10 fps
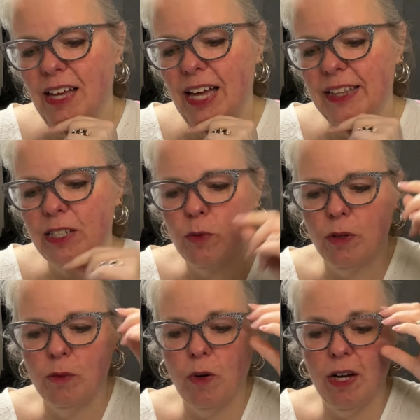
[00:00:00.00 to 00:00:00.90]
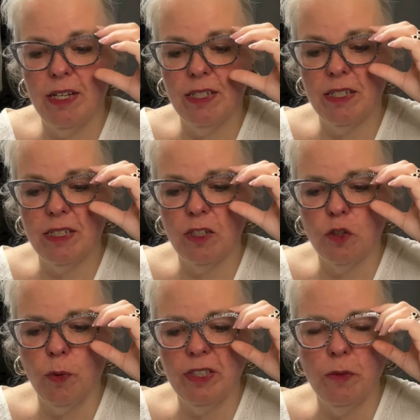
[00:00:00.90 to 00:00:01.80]
and this one was
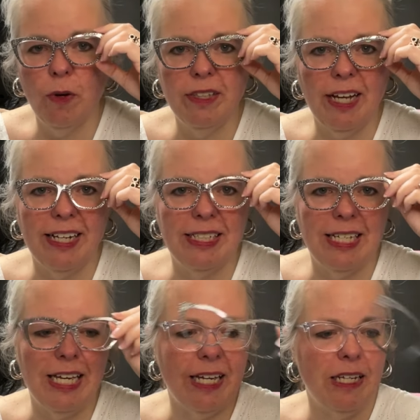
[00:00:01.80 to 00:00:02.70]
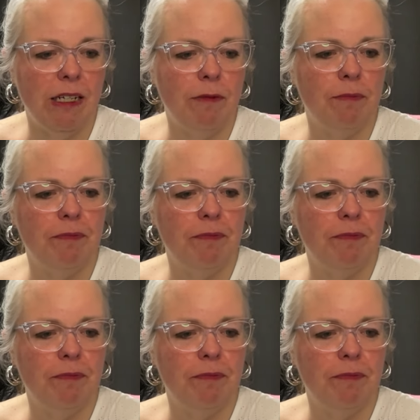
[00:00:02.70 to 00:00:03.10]
2119.